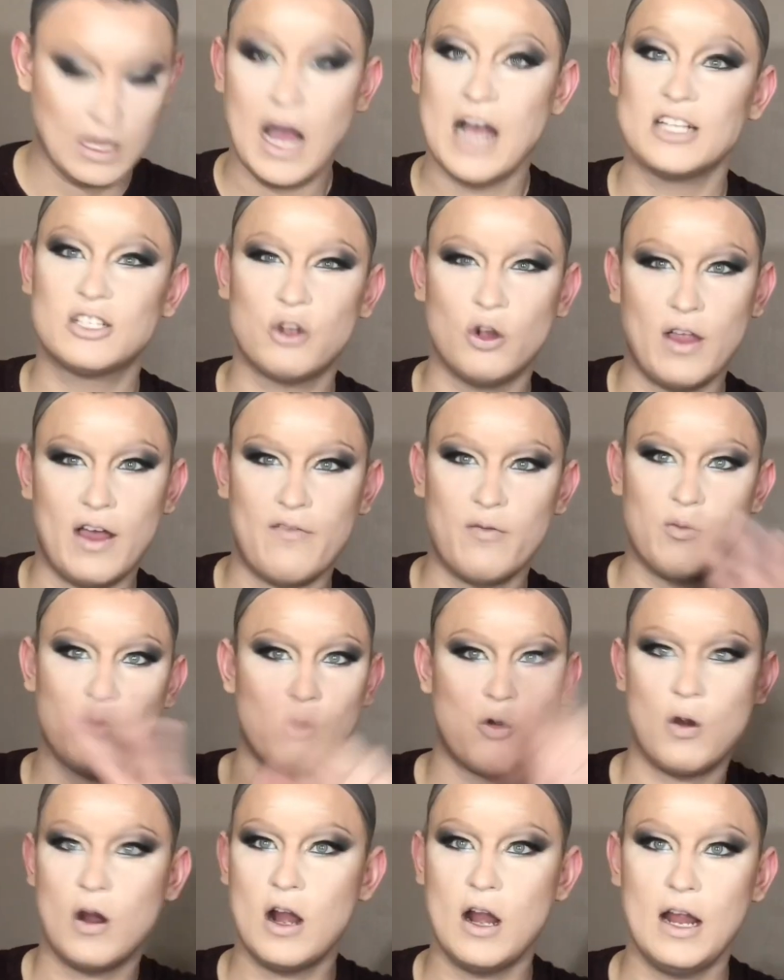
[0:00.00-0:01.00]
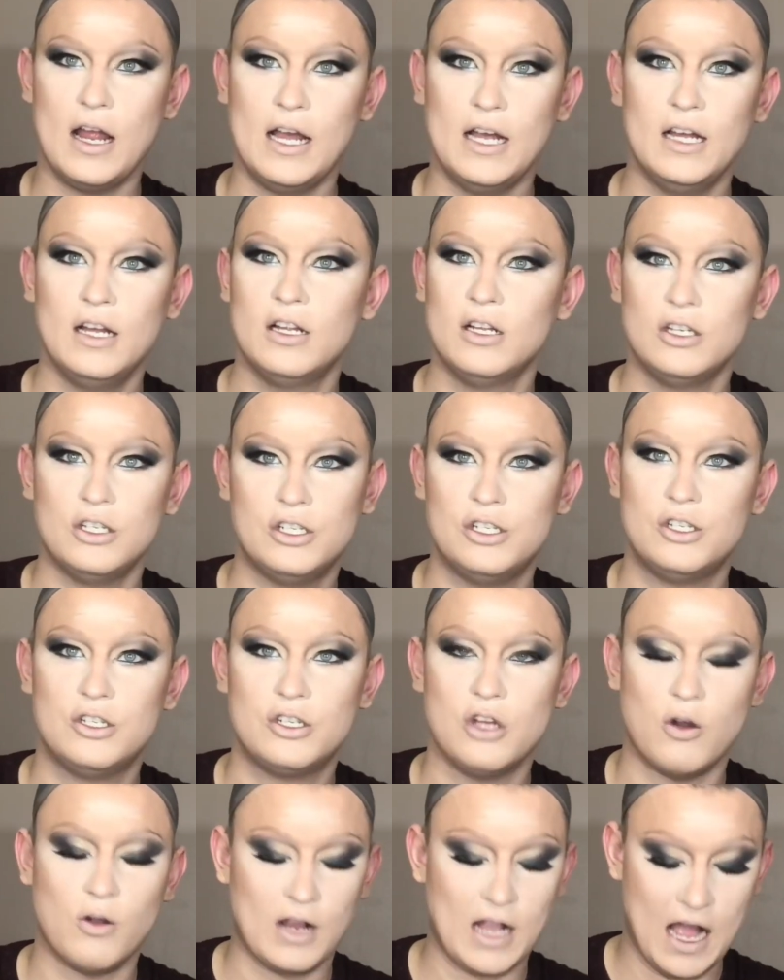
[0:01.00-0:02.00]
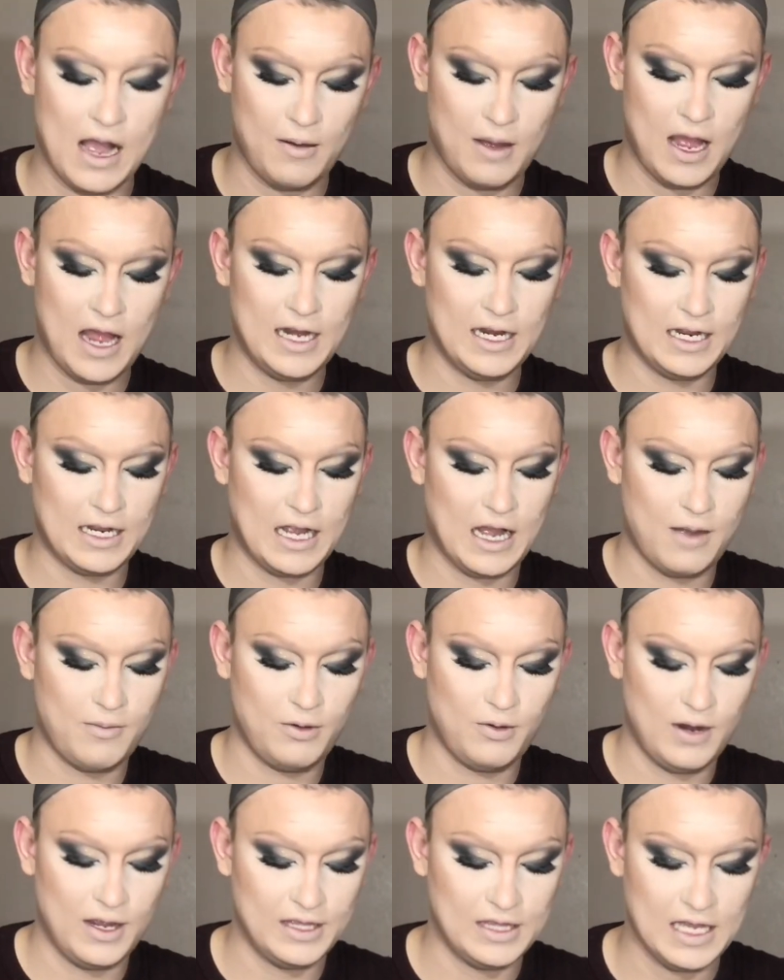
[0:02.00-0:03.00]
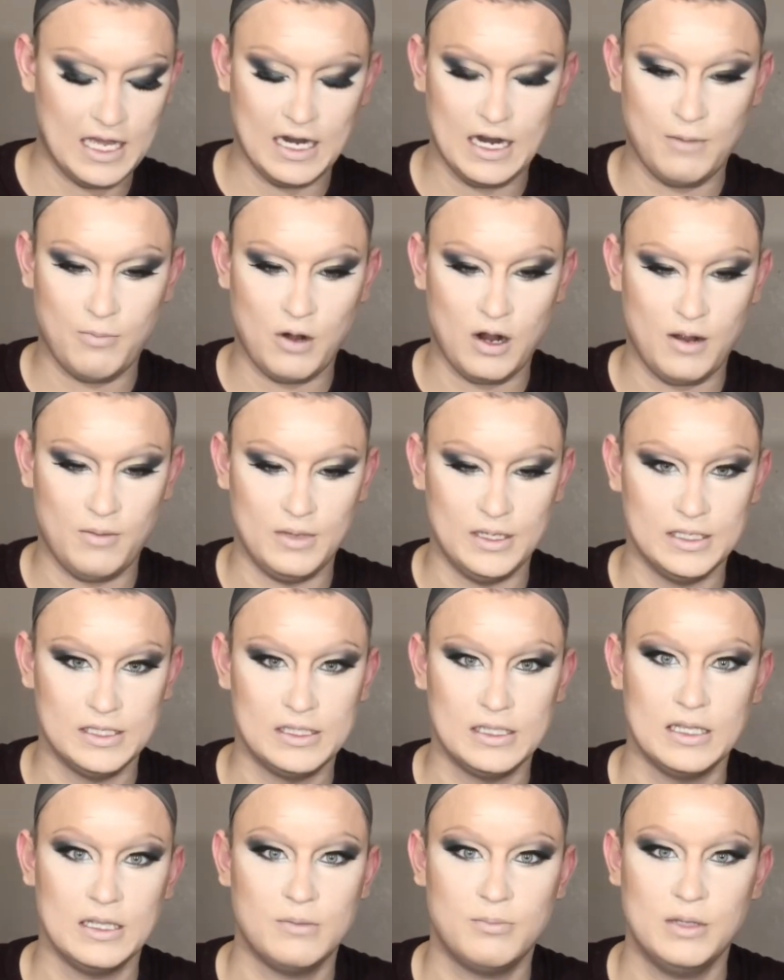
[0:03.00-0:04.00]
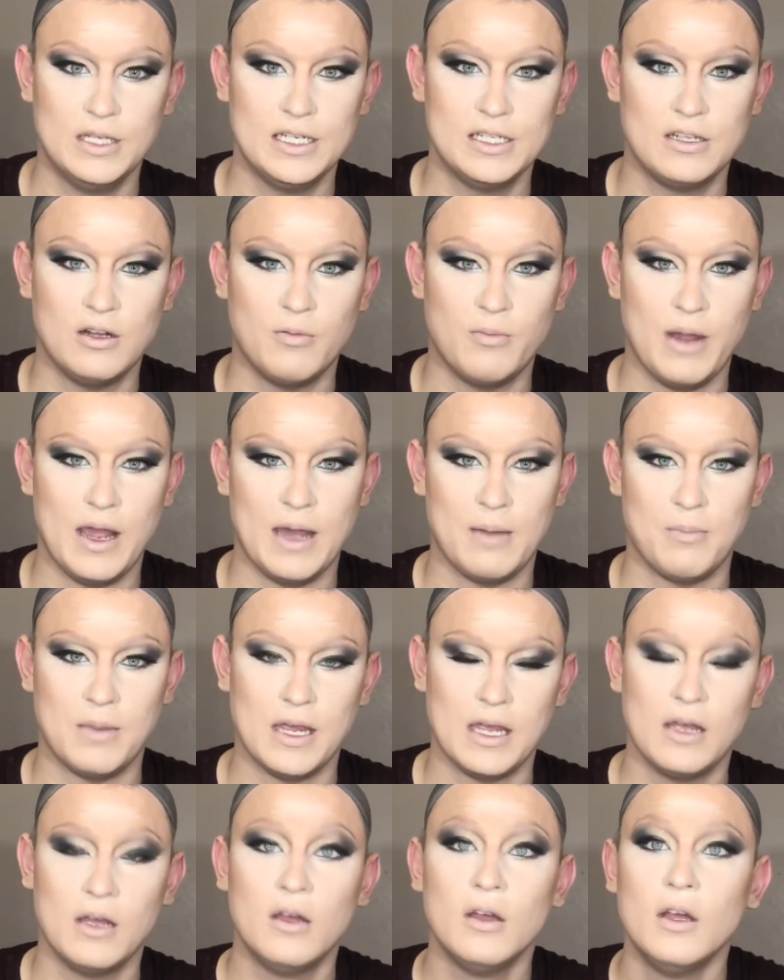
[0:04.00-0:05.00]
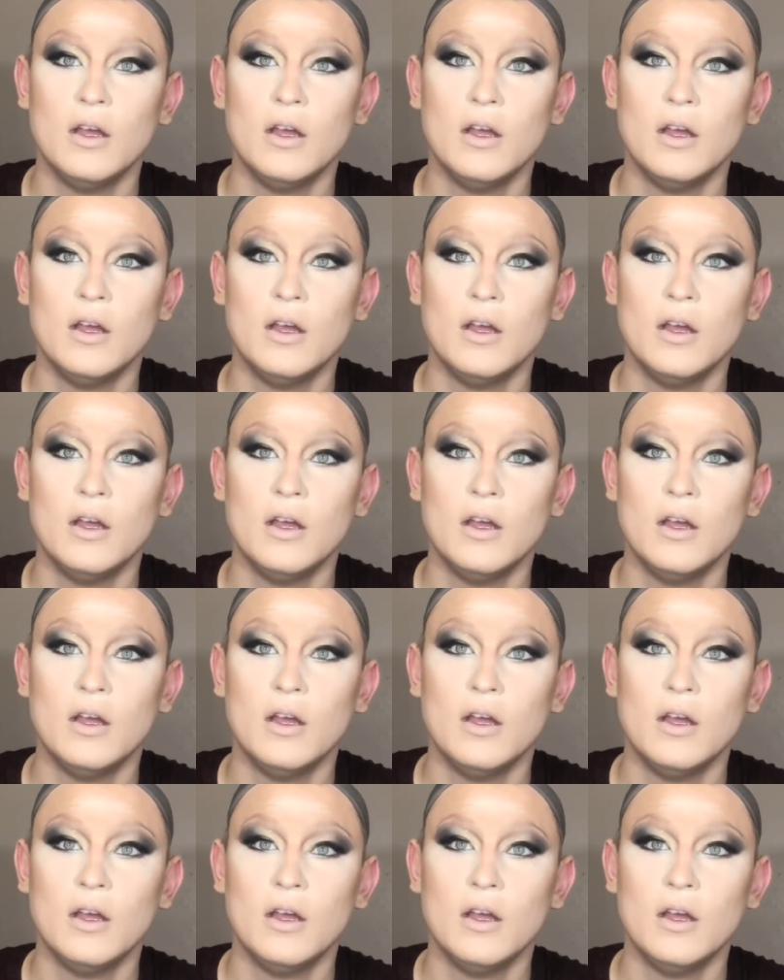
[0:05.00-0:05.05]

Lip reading: I stole that from Aquaria. I didn't copyright that, I promise. Please don't ban me.